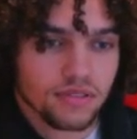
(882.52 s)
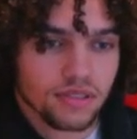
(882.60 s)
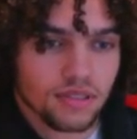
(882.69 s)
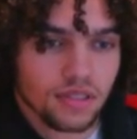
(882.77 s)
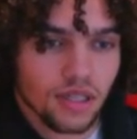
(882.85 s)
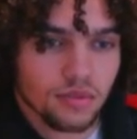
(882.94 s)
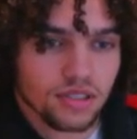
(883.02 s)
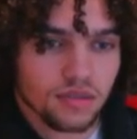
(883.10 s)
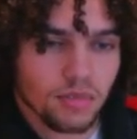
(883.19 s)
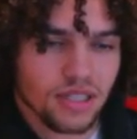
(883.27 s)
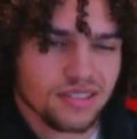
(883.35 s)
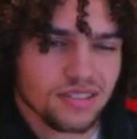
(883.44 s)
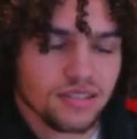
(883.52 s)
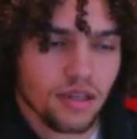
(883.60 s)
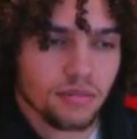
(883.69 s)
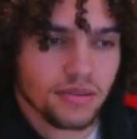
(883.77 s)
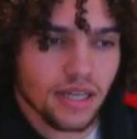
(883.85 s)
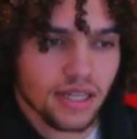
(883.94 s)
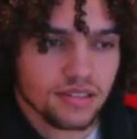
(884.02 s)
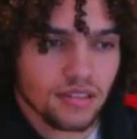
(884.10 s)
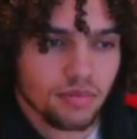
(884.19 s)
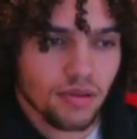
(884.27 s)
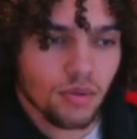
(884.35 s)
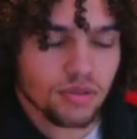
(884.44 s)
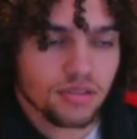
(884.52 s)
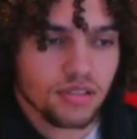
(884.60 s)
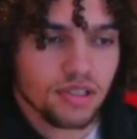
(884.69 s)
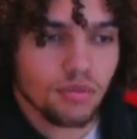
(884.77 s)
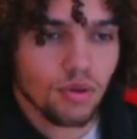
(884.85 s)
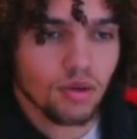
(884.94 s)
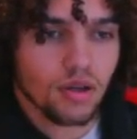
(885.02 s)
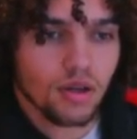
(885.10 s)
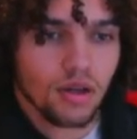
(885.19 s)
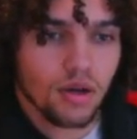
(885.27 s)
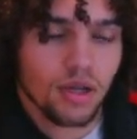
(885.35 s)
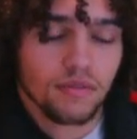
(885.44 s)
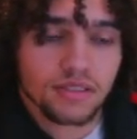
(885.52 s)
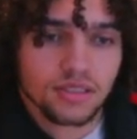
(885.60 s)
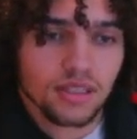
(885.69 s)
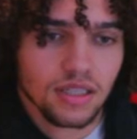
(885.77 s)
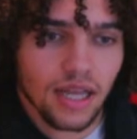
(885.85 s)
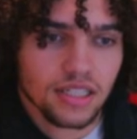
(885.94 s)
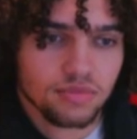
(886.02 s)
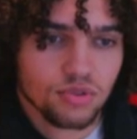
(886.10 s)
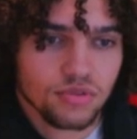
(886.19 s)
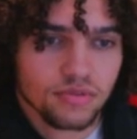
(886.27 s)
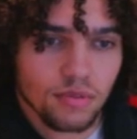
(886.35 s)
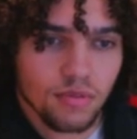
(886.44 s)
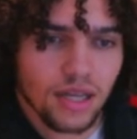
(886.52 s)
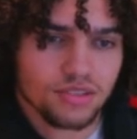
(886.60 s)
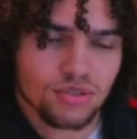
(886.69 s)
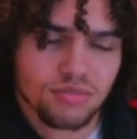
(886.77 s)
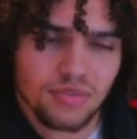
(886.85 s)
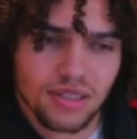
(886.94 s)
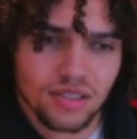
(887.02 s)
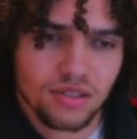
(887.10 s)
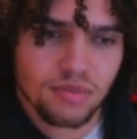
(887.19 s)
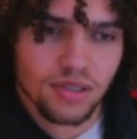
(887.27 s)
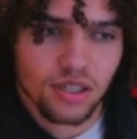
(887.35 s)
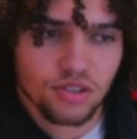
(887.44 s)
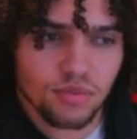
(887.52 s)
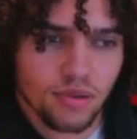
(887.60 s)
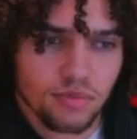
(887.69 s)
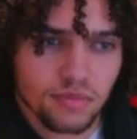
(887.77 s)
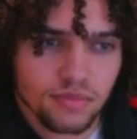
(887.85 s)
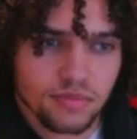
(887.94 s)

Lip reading: seen any damage, but it's sub nasty plot with T-Bolt. We haven't seen the last move, but I assume it could be Hydro Pump.